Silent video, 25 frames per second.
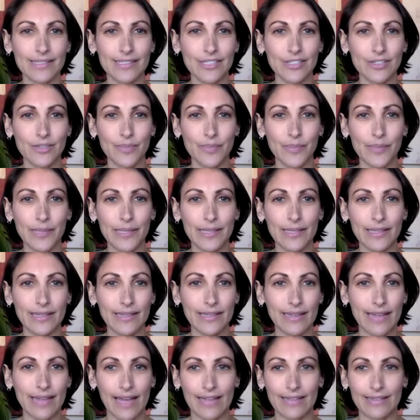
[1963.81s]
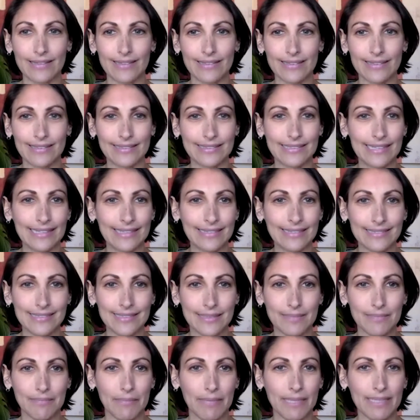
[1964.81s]
it's because you're being that like
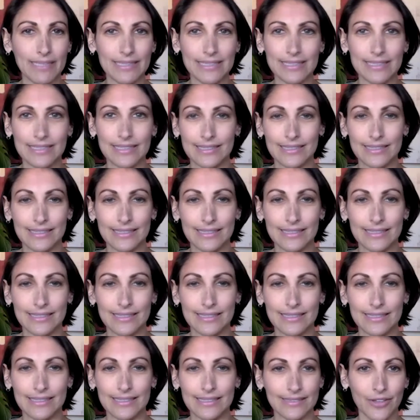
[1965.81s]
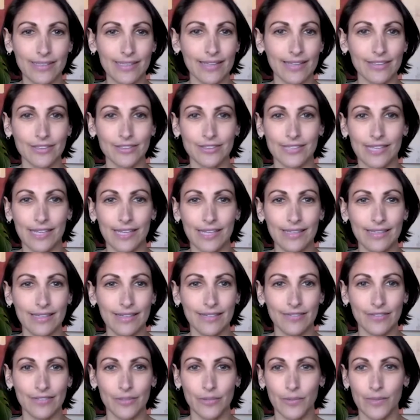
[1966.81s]
dancing monkey trying to
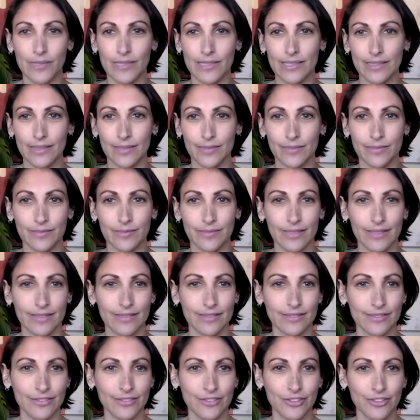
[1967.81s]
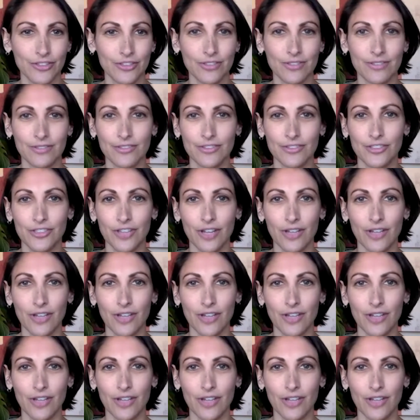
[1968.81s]
entertain everyone and